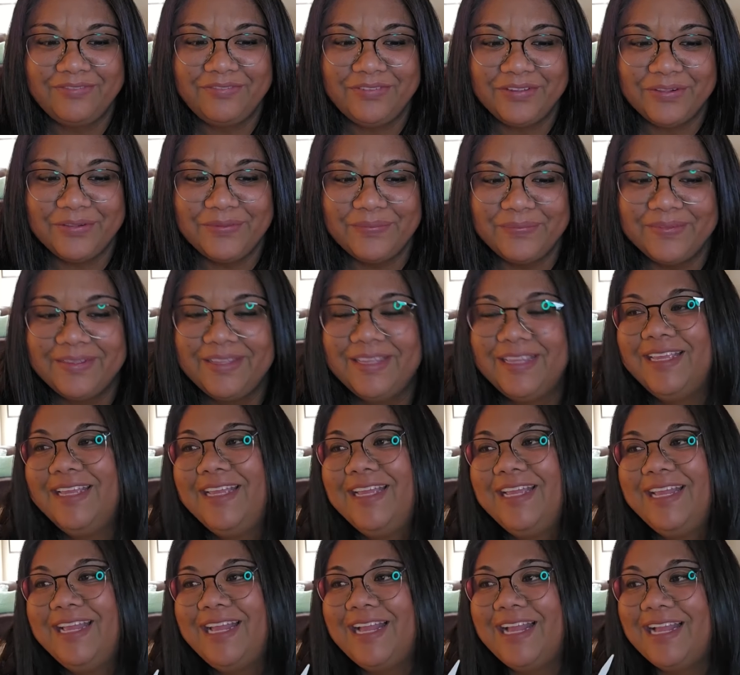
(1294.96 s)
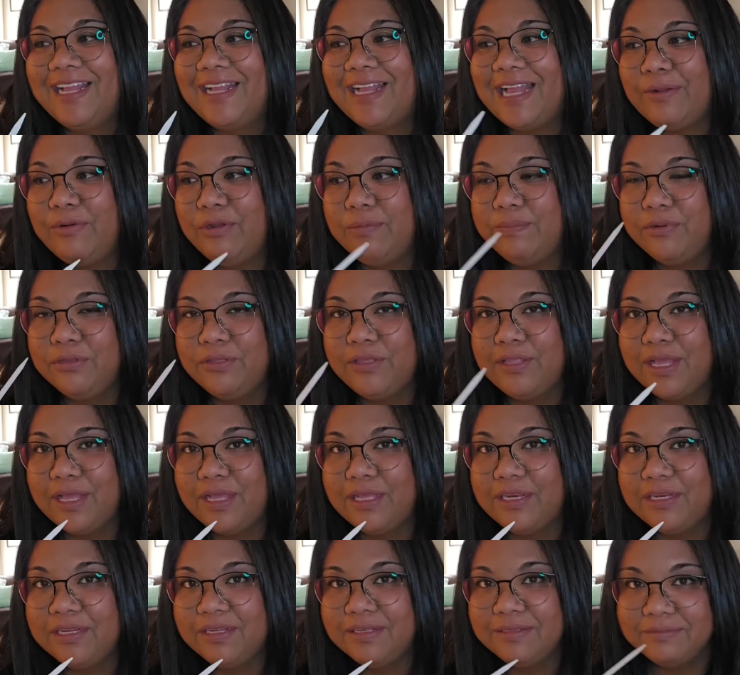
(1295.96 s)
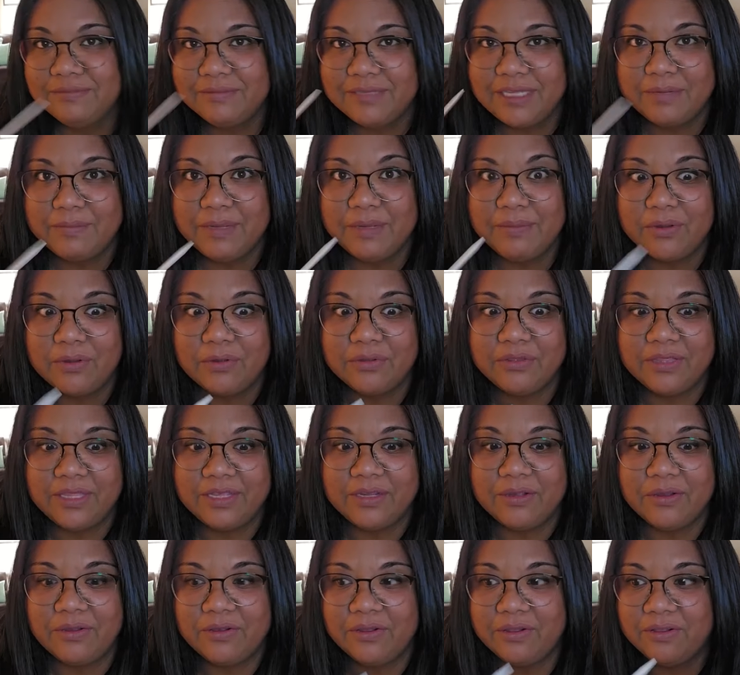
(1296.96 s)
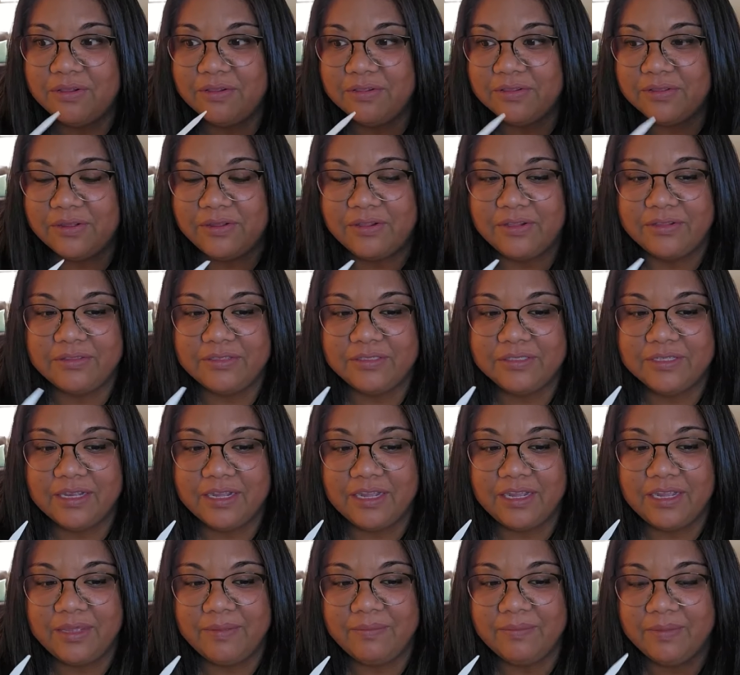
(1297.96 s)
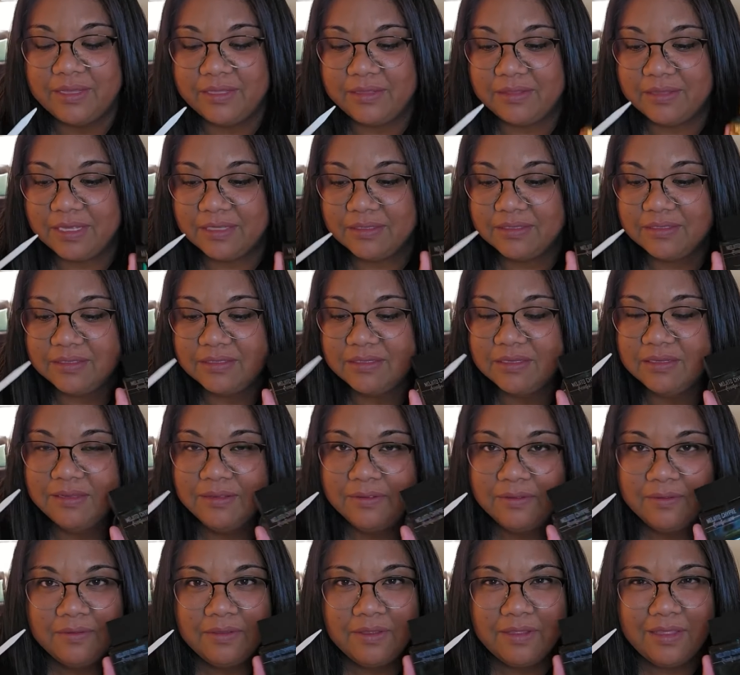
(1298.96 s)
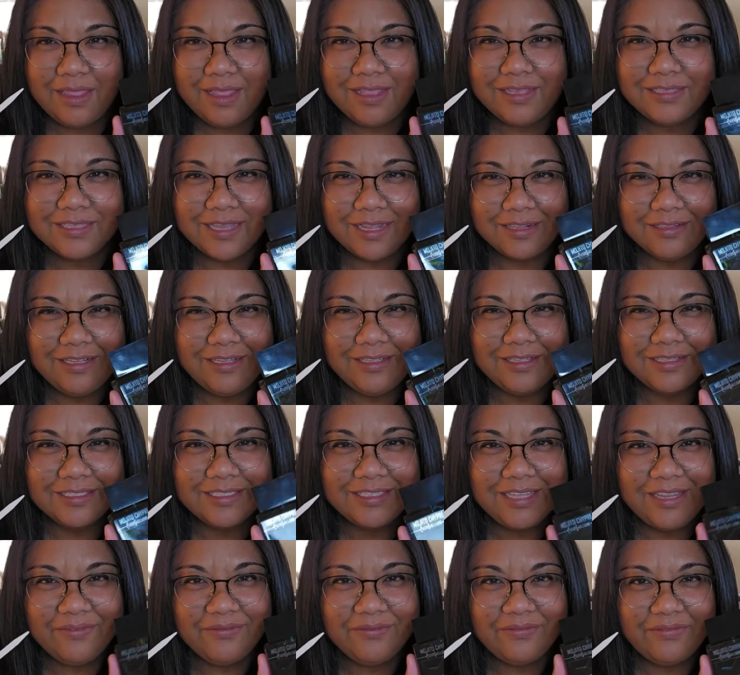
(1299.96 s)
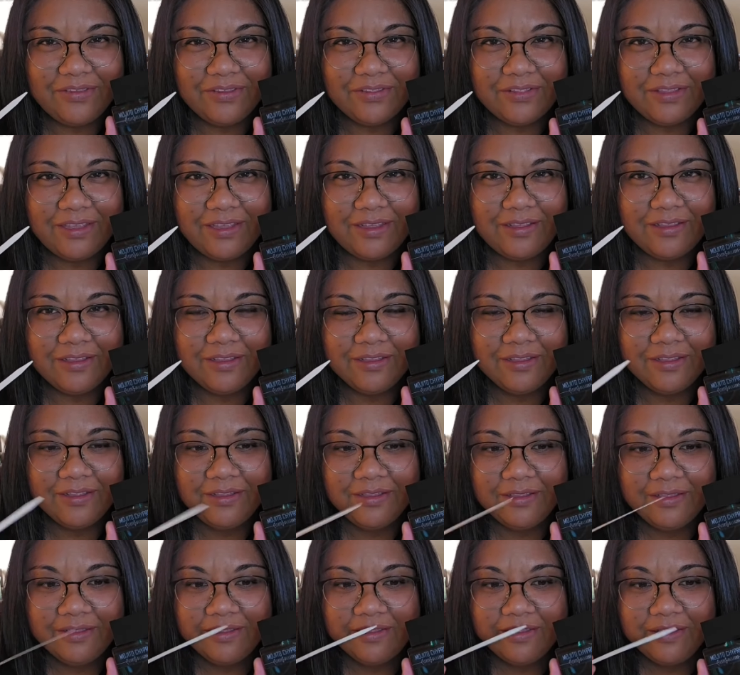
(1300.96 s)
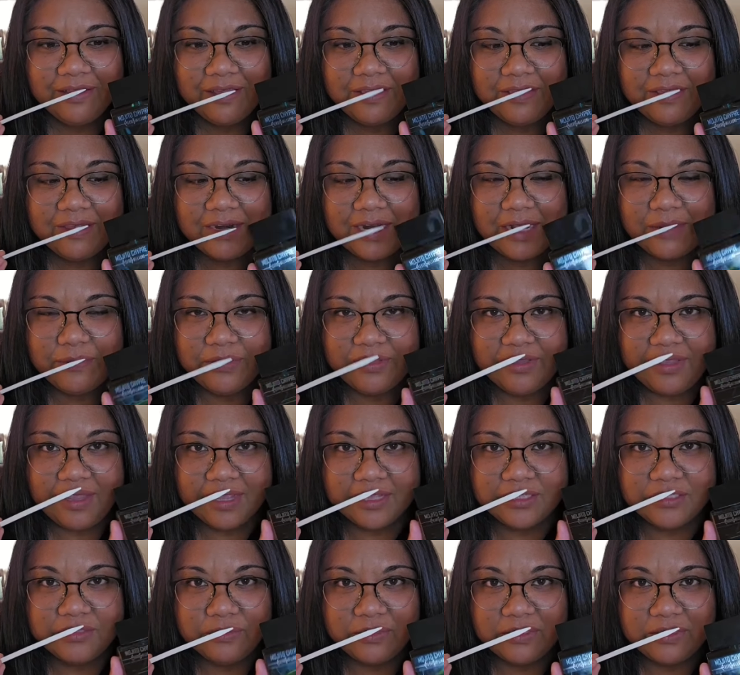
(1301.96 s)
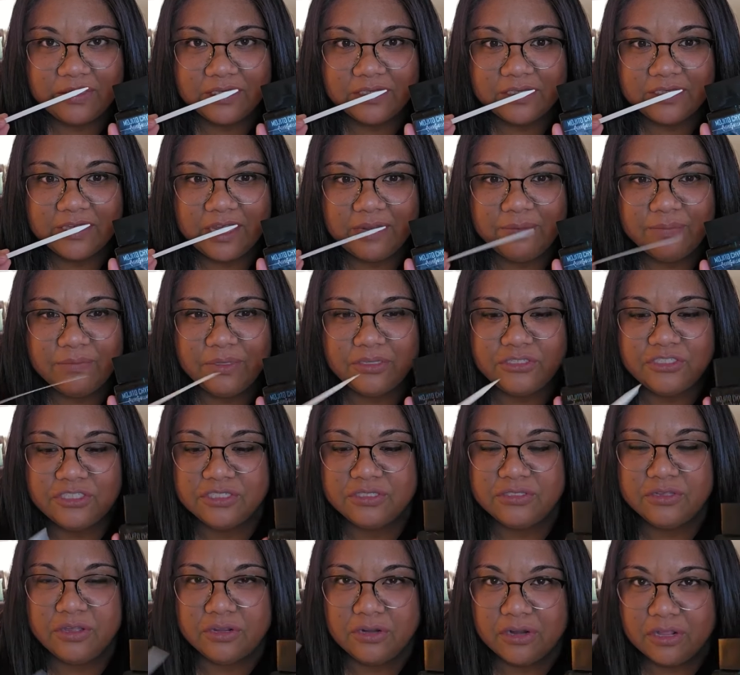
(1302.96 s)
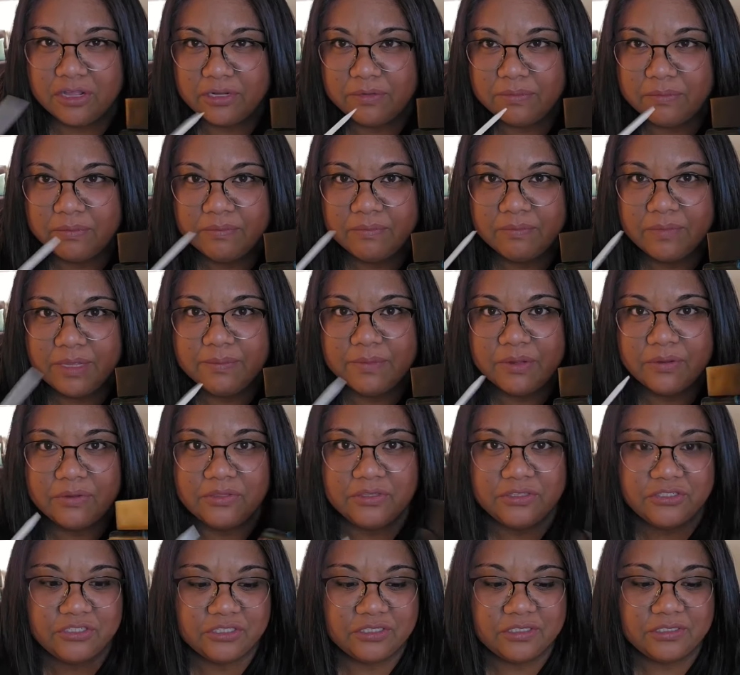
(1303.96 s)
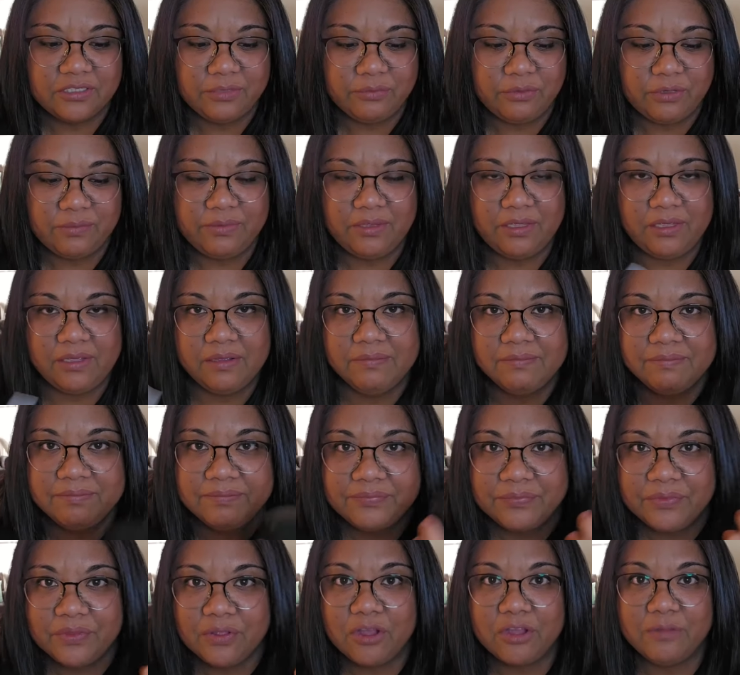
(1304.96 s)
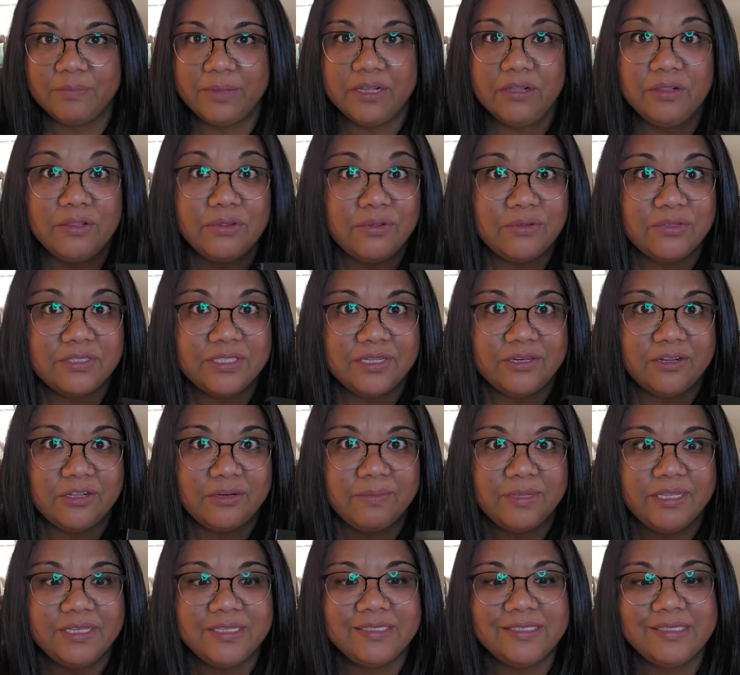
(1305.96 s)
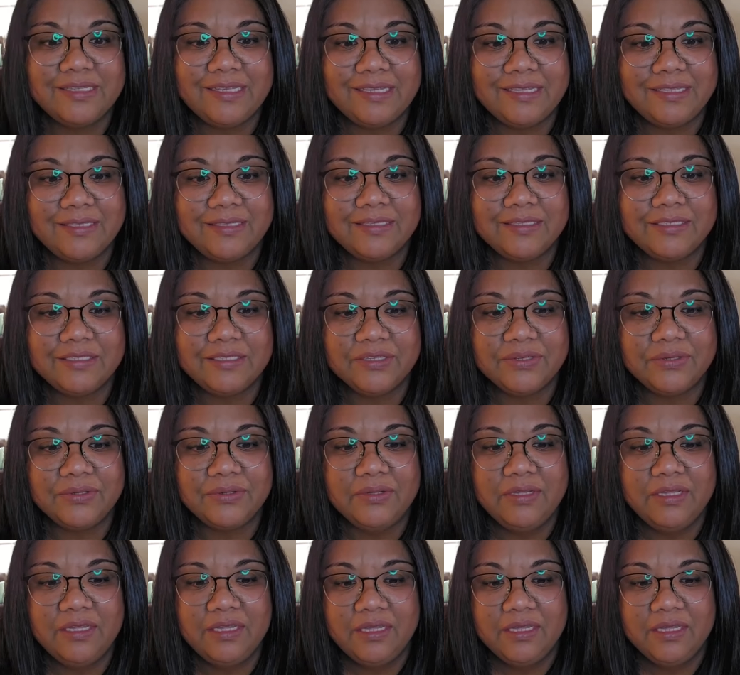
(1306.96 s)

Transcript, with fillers: film. Uh, I would put that in my mouth like all all the time, and that's exactly the same feeling that I would get with this scent, but just not on my mouth. Just it would be on my clothes and on my skin. So